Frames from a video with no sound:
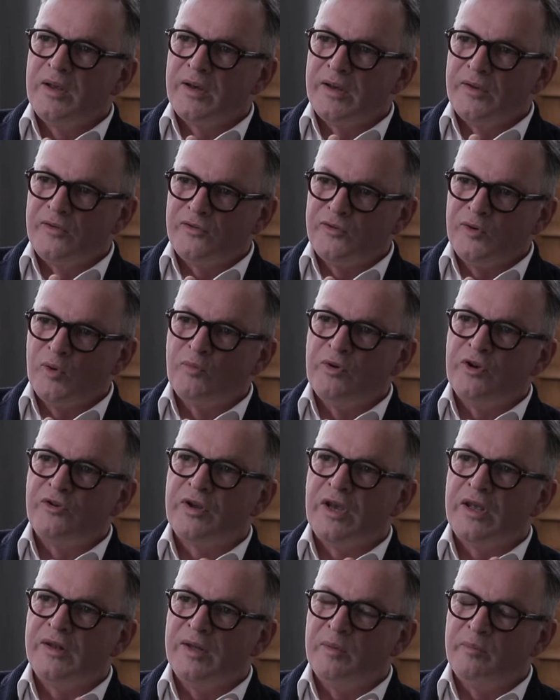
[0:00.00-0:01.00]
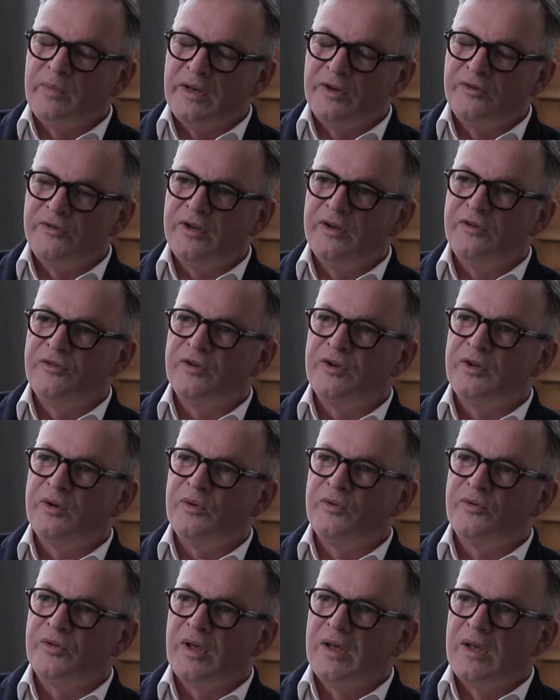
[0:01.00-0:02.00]
can still retain the ability to
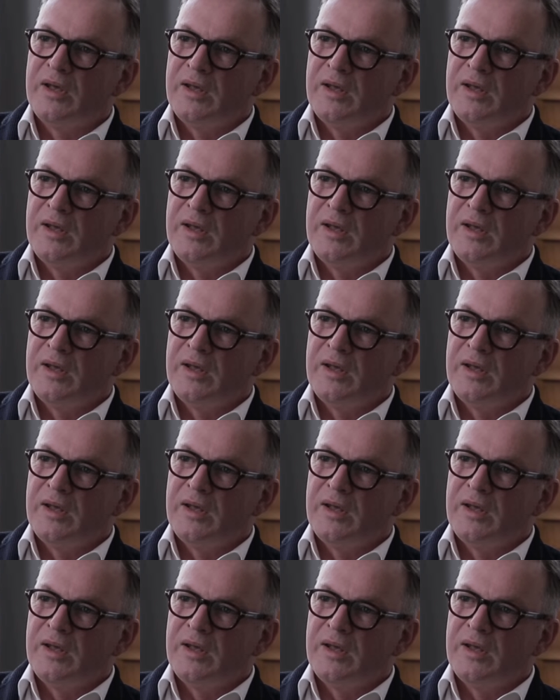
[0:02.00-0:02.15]
use